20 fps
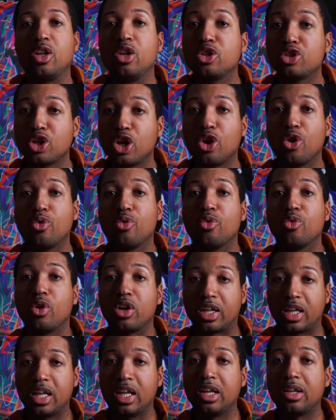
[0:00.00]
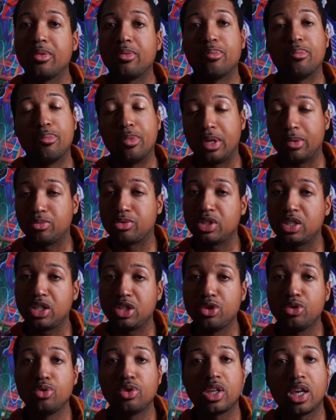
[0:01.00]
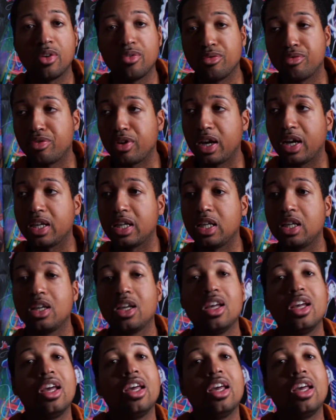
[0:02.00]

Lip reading: So again, MCU, Kevin Feige,